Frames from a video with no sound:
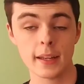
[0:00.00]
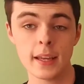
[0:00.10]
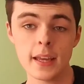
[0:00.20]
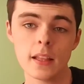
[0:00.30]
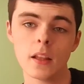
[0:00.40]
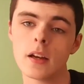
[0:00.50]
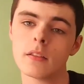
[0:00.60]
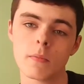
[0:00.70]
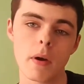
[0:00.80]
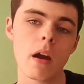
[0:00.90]
And here
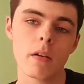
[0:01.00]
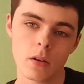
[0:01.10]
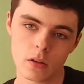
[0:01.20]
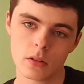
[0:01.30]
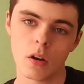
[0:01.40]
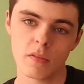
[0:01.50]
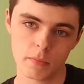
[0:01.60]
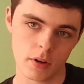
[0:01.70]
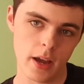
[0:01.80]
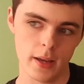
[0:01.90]
lies the paradox of
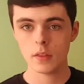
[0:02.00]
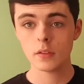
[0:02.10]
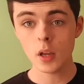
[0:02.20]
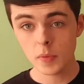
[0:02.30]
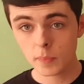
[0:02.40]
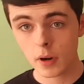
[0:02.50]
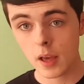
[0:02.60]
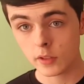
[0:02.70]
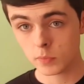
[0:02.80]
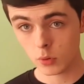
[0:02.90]
prayer. The type of
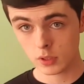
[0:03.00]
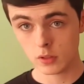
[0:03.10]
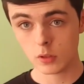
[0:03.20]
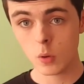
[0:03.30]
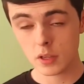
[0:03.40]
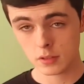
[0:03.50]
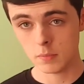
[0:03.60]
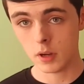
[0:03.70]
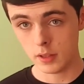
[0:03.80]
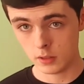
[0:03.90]
prayer that's brought into
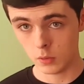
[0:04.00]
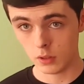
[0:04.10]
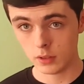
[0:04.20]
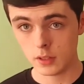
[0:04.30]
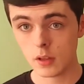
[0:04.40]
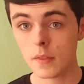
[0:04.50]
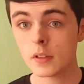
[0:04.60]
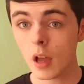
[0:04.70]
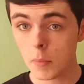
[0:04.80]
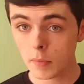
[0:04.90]
question by these qualities are
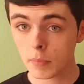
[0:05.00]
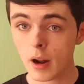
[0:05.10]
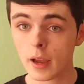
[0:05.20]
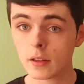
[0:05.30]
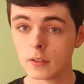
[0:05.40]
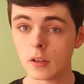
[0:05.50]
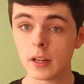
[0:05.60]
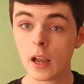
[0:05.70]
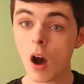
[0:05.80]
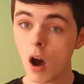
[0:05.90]
the type of prayer
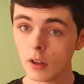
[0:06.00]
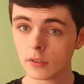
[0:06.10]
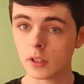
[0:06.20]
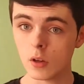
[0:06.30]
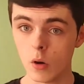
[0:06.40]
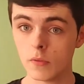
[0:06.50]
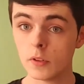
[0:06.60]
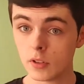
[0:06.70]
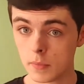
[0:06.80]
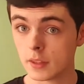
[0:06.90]
concerning asking God
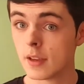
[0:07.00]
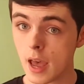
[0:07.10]
for something to